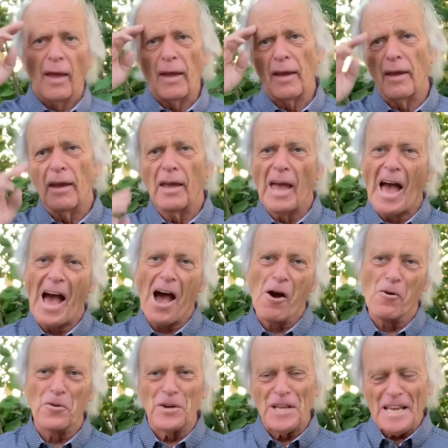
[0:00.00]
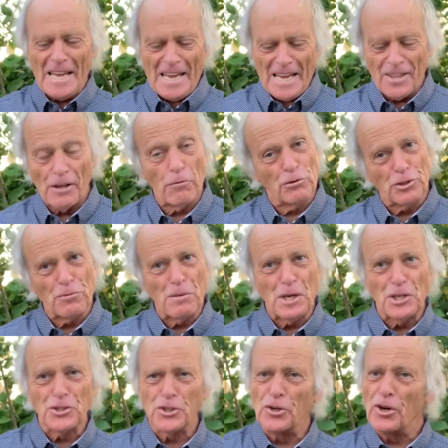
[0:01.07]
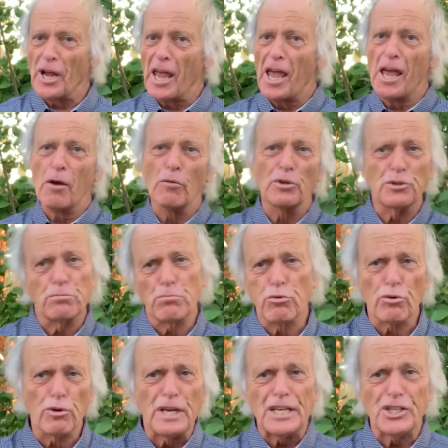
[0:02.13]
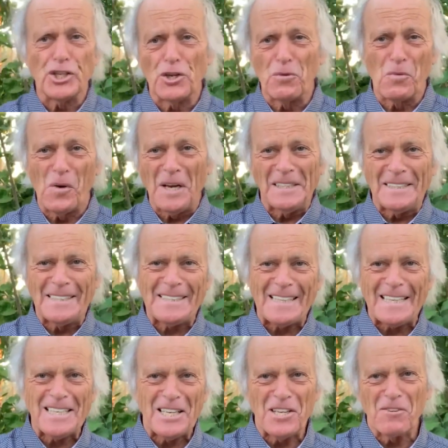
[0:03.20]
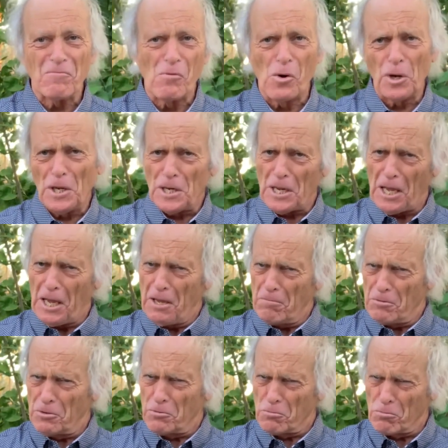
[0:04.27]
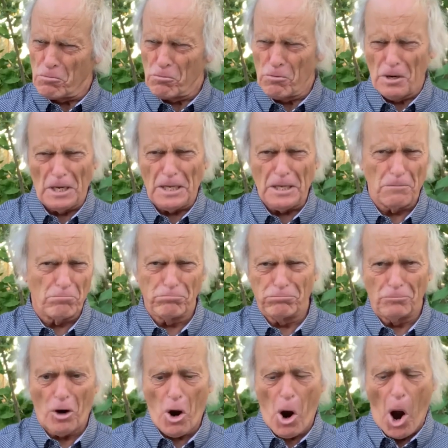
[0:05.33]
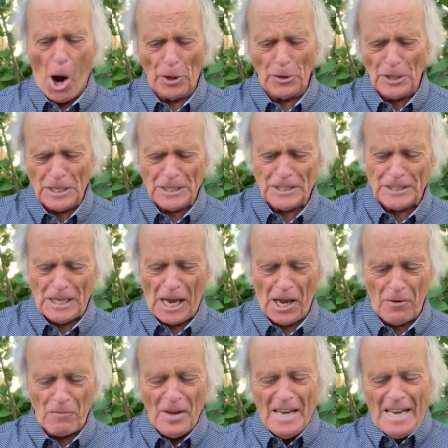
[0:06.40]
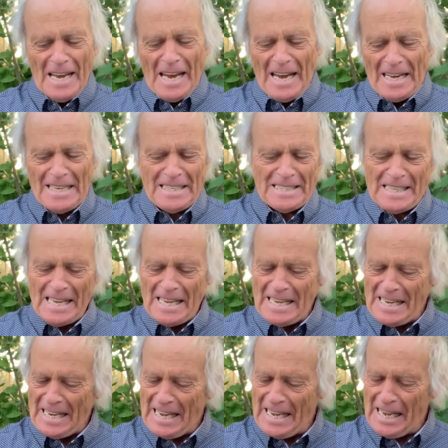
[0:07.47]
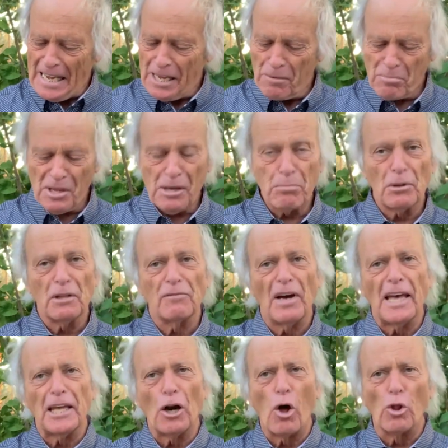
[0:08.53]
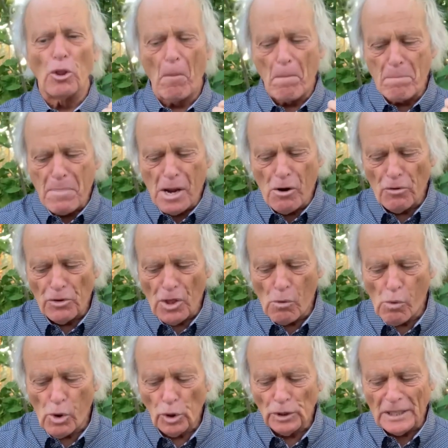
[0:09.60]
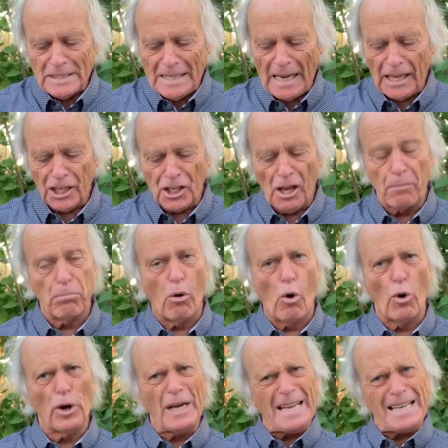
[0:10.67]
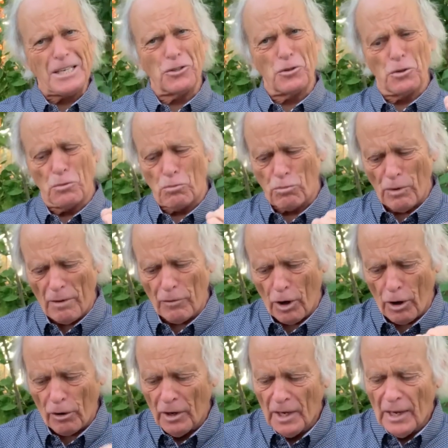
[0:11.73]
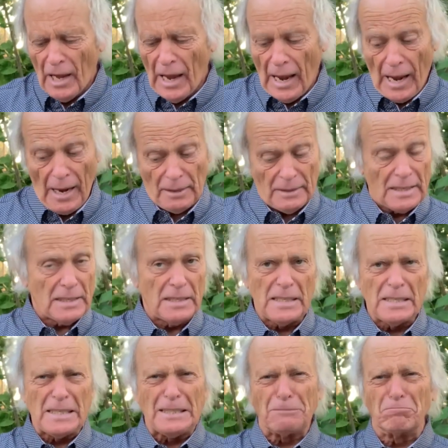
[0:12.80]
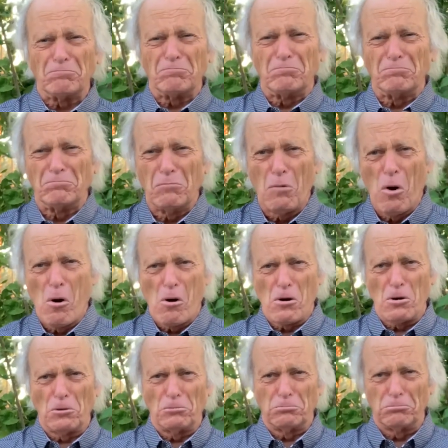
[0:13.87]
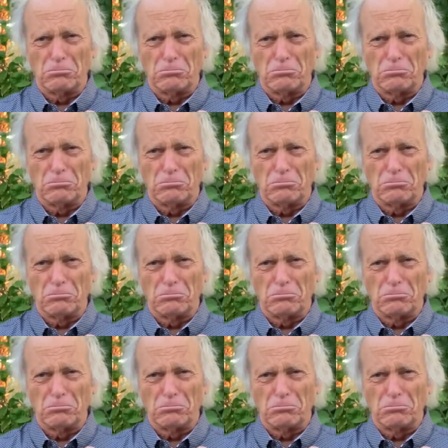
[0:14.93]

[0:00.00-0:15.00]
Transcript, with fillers: Hey, howdy. There was a minister, he was preaching one Sunday morning. He was really on his game. He said, hey, people, if I had all the beer in the world, I'd take it and I'd pour it into the river. And then he got more